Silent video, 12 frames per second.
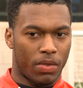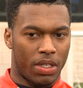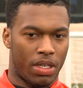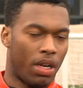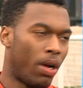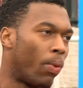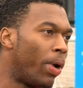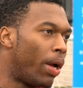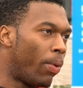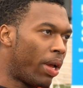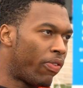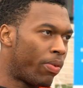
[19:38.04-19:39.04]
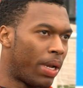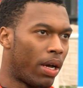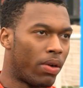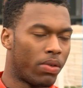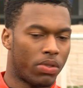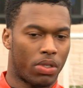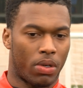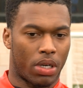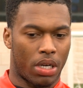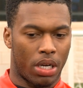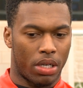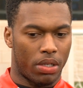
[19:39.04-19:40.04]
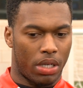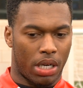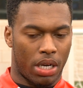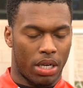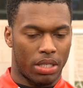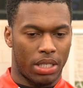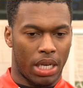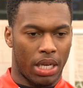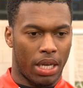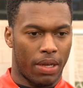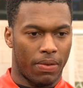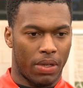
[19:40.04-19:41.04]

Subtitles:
it's a long way away from now, so I can't say yet.